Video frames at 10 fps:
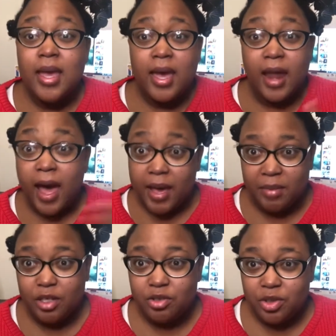and I'm
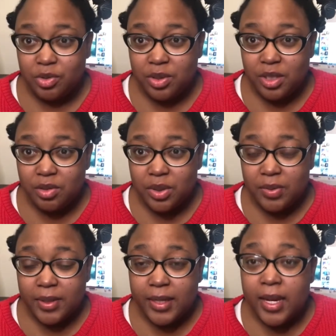introducing you
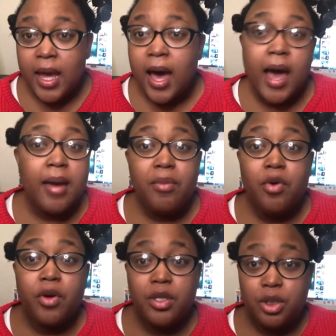to it, I'm
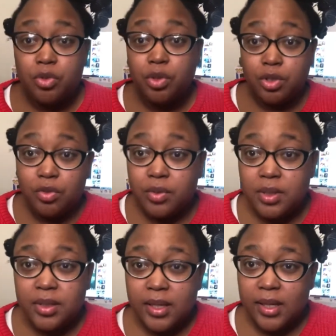going to allude
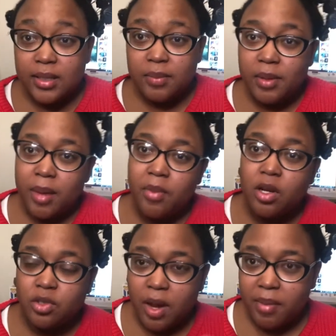to things, but I'm going
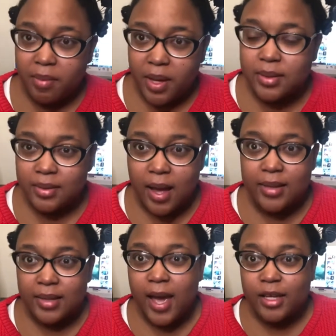to try my best
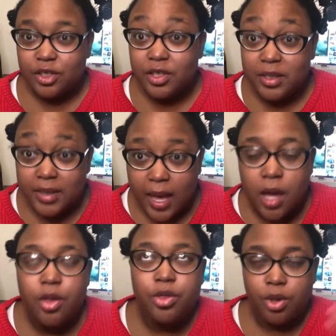not to actually say
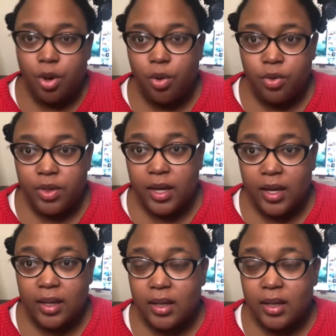the whole thing.